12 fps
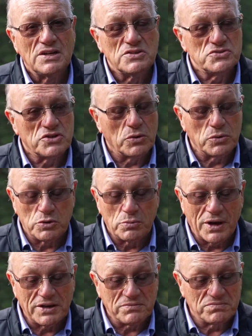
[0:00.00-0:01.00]
So you
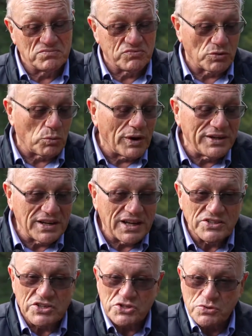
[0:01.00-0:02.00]
might, for one day,
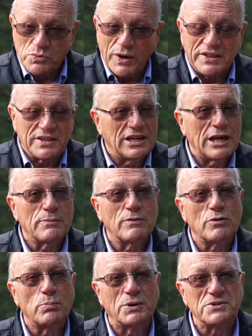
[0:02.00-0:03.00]
just write the name of
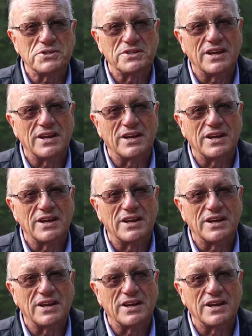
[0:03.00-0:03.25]
a person